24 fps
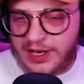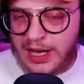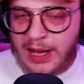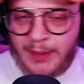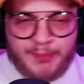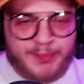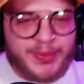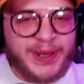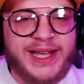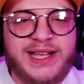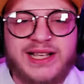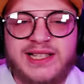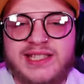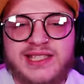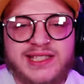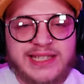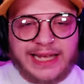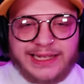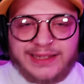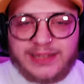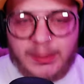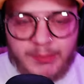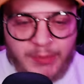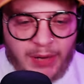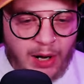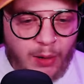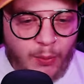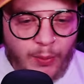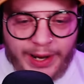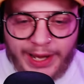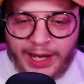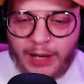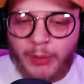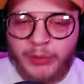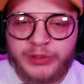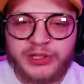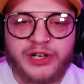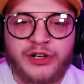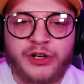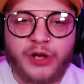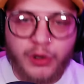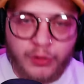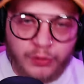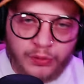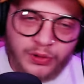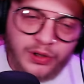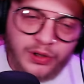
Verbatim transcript: I beg, send them my way. I want to know.